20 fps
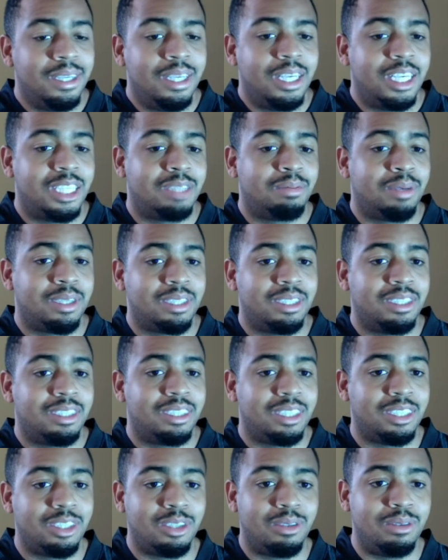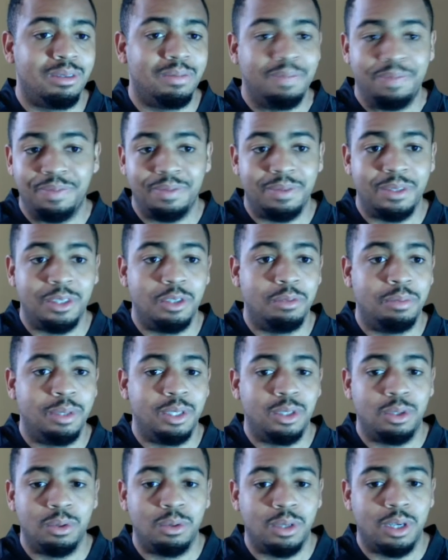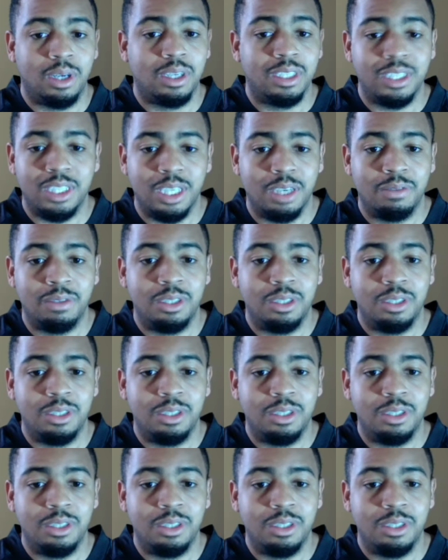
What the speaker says: especially since you've been doing all the stuff.